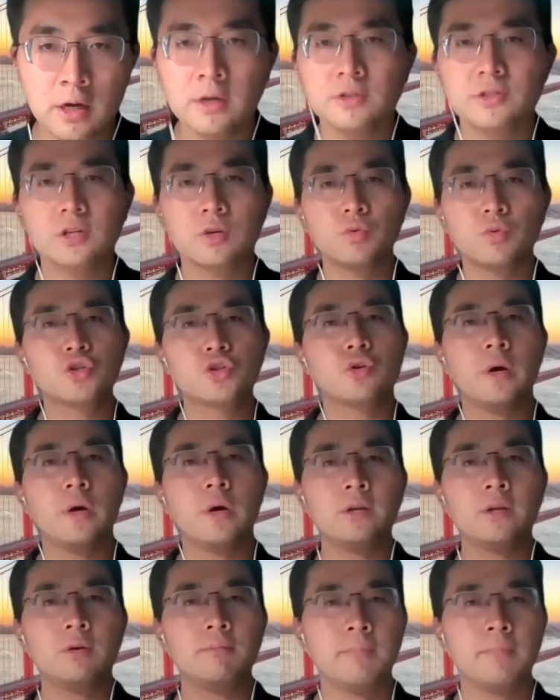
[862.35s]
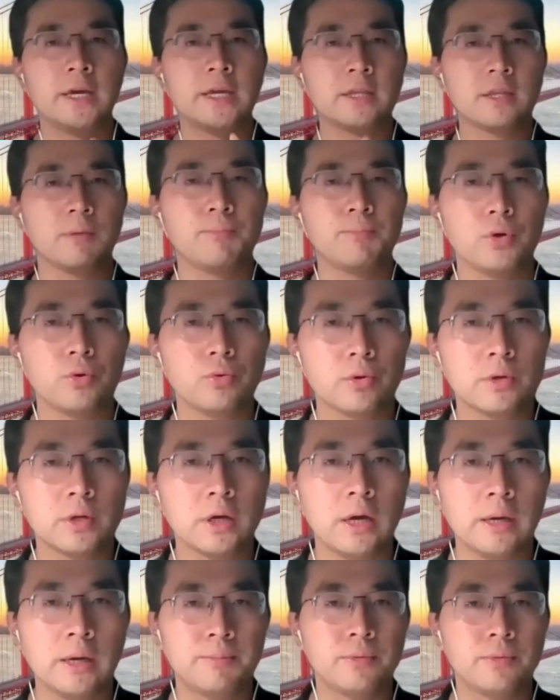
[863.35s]
So we try to make the
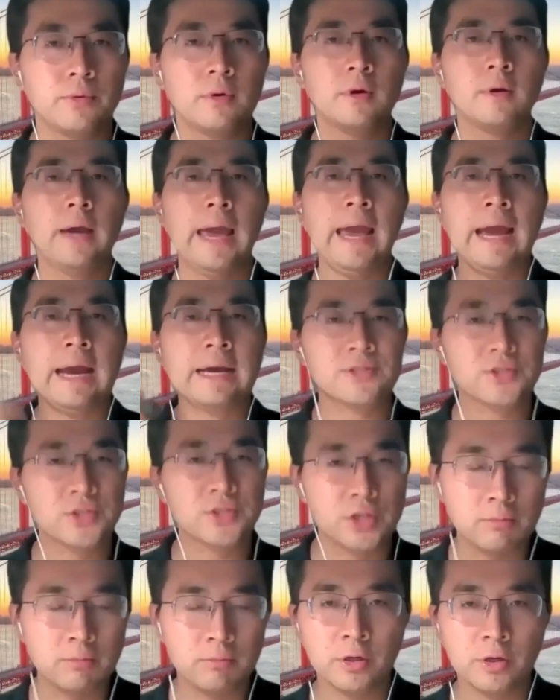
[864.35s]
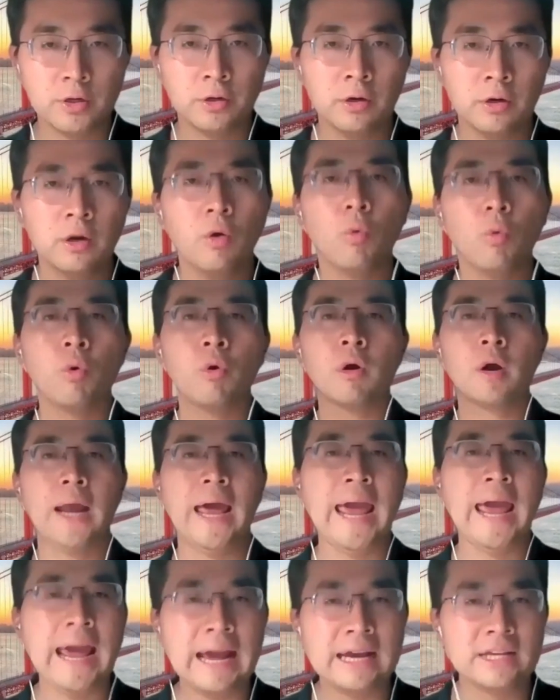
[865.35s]
prototype as similar or
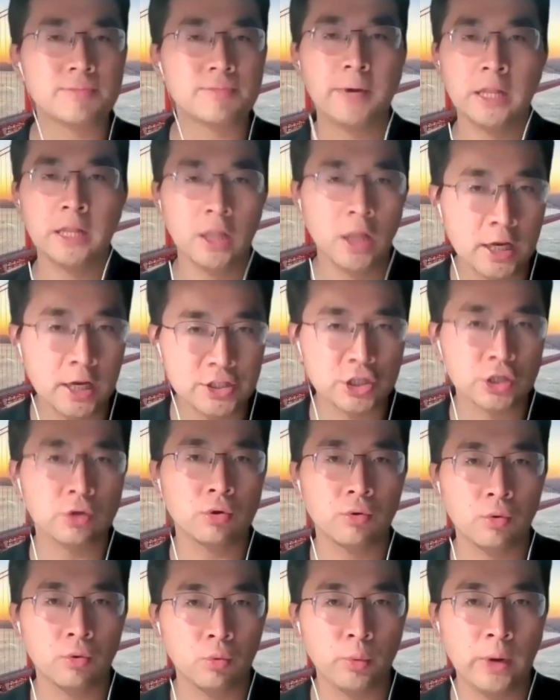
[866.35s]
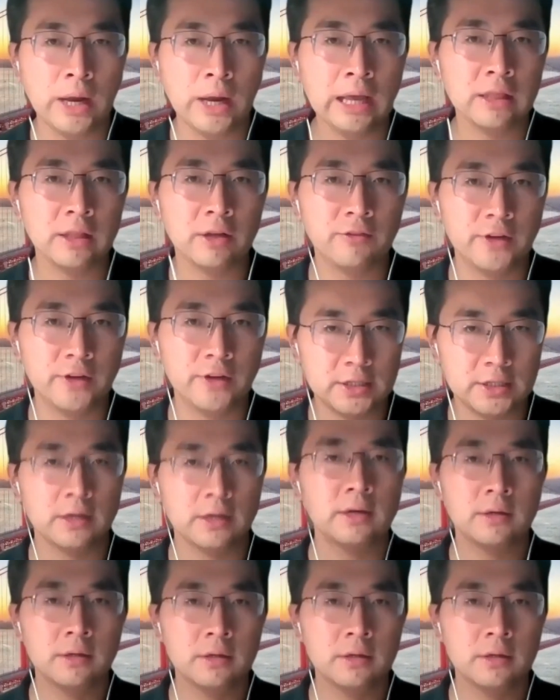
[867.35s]
as biological relevant